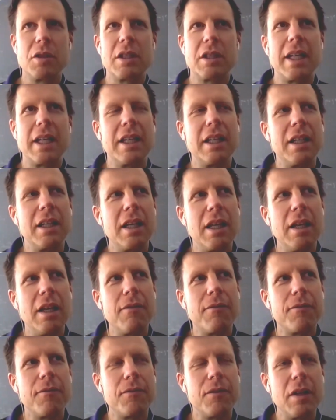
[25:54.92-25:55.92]
saying that
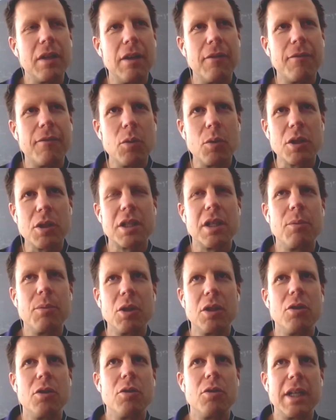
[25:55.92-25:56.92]
if if you are
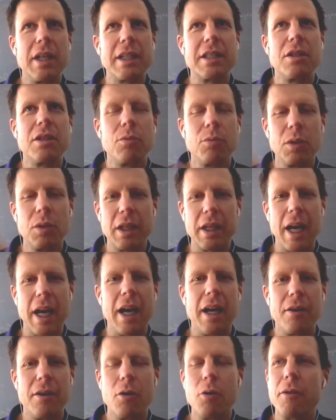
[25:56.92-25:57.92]
someone who doesn't really
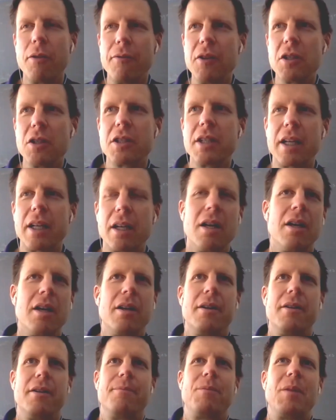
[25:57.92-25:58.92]
have, who feels like
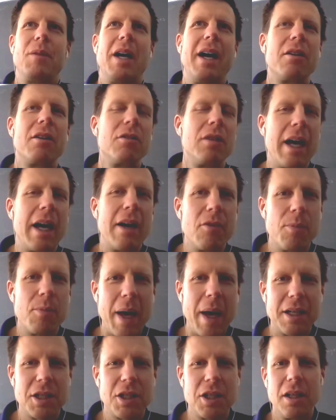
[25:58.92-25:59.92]
I don't have a
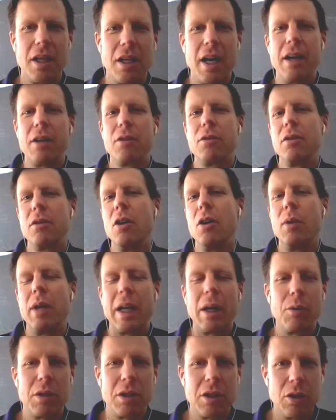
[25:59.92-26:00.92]
passion, I don't know what
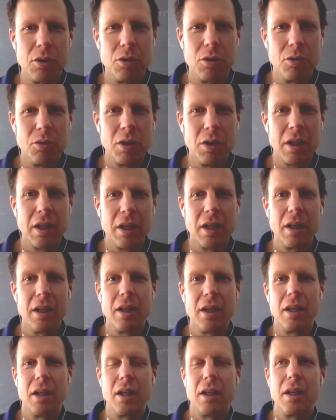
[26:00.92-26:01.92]
I would do,
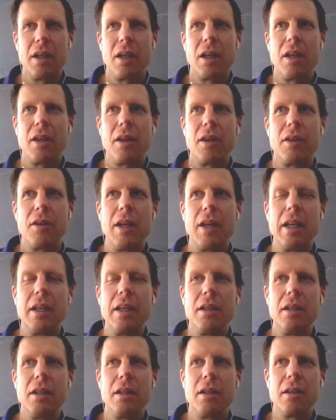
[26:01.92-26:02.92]

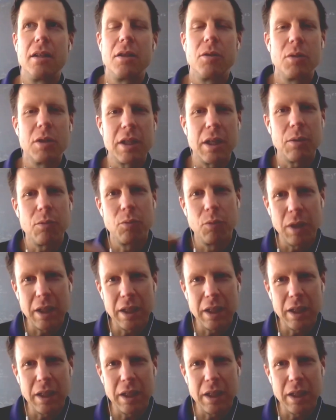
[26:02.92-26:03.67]
then you would say read